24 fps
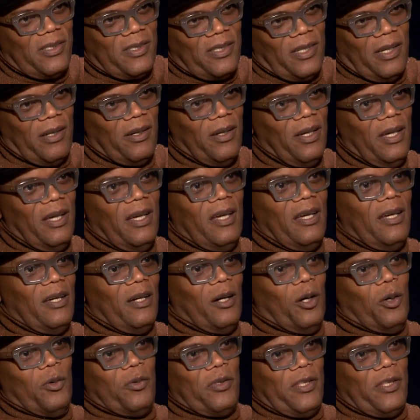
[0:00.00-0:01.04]
So
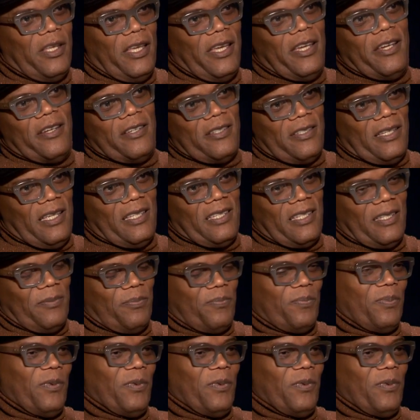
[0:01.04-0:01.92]
over the years, as it